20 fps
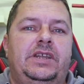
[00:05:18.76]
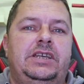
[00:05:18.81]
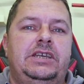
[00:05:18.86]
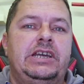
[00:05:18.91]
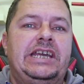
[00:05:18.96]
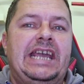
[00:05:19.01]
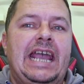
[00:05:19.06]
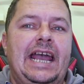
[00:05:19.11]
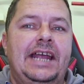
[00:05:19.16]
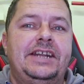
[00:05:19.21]

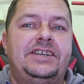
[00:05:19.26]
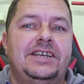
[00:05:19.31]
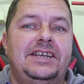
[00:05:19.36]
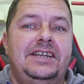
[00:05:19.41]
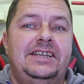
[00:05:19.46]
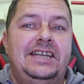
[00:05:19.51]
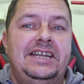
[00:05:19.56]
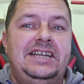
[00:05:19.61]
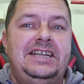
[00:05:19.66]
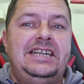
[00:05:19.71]
You get
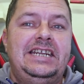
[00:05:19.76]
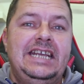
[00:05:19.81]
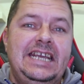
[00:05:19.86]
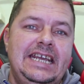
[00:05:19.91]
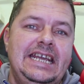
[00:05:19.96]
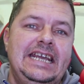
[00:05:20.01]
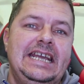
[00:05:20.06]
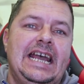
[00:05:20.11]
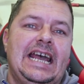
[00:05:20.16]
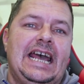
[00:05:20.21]
the
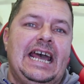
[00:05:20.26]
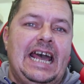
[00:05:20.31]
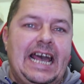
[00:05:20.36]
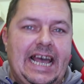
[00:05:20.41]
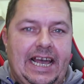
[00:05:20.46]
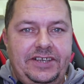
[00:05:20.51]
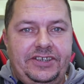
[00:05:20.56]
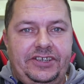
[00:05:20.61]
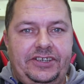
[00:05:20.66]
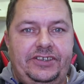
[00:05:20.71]

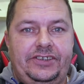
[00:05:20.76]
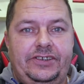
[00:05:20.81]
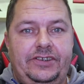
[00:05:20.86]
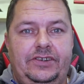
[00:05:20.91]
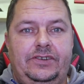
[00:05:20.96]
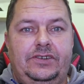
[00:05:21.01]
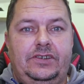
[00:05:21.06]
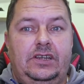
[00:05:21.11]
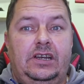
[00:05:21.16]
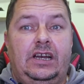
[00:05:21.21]
DS,
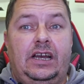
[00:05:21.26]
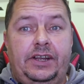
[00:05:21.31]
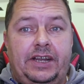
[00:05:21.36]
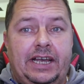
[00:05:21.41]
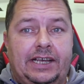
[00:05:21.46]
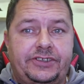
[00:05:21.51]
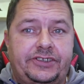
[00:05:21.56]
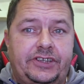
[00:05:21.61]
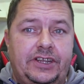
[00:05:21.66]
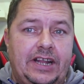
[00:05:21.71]
and
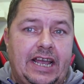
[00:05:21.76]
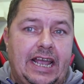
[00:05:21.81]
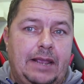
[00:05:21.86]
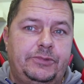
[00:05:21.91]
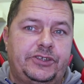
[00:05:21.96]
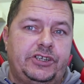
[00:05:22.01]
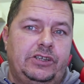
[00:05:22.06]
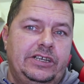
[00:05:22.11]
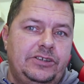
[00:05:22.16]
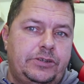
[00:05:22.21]
that's the
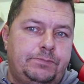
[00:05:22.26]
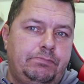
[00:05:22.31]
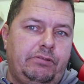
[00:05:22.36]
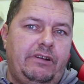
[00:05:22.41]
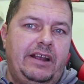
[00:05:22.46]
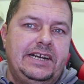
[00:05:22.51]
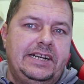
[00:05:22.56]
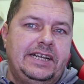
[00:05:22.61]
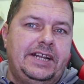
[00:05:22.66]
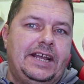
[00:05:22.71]
name, so let's
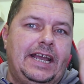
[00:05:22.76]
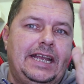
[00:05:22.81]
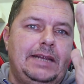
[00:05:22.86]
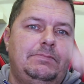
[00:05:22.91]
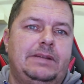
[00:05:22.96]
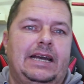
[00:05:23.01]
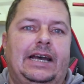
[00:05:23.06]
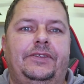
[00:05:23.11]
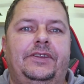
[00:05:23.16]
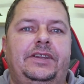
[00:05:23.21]
break the
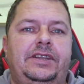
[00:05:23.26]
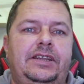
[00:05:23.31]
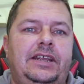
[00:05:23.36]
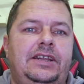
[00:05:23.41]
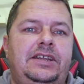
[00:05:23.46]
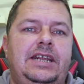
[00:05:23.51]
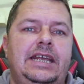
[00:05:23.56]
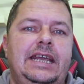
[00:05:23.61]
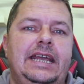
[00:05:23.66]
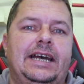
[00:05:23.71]
name down.
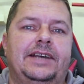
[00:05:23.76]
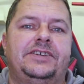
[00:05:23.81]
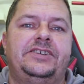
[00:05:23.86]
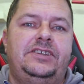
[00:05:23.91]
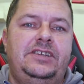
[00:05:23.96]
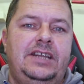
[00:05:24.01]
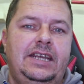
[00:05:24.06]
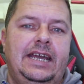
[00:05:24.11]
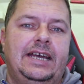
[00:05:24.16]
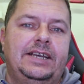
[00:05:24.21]
The
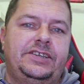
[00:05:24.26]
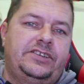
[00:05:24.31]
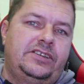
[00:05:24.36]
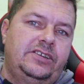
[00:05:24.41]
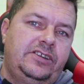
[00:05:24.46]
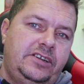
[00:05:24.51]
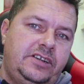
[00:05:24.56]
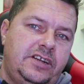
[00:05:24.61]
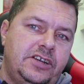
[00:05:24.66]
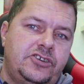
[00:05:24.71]
DS,
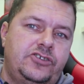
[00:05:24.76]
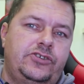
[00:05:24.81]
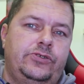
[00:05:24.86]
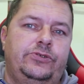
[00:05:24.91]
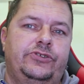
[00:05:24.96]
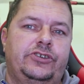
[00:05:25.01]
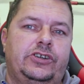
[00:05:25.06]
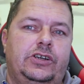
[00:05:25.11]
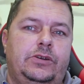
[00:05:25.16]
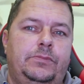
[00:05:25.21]
DS
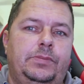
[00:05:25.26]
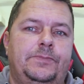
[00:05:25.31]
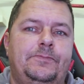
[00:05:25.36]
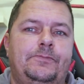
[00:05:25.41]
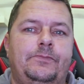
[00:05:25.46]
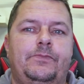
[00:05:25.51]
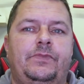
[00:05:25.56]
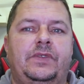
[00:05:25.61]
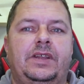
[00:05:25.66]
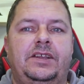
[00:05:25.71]
Digital Scope.
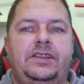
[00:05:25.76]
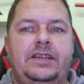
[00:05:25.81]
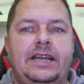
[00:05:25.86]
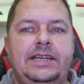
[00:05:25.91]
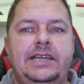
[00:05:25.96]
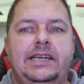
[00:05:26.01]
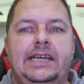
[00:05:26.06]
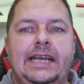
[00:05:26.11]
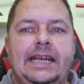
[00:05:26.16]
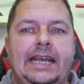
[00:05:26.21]

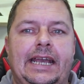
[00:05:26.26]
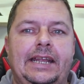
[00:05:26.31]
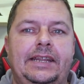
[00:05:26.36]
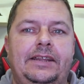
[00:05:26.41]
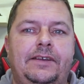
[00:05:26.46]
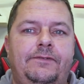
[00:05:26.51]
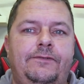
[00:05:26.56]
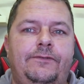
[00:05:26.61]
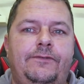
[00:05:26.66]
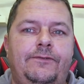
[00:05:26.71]
Then you can
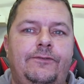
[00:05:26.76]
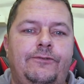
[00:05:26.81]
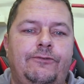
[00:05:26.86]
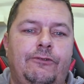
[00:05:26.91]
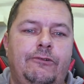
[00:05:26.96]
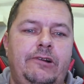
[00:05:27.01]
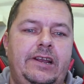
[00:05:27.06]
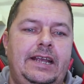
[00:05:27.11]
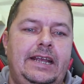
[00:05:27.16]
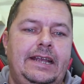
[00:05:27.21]
get the
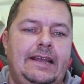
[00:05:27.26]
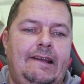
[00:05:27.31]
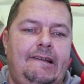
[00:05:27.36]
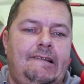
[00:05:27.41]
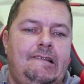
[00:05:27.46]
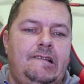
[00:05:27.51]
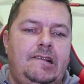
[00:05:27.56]
free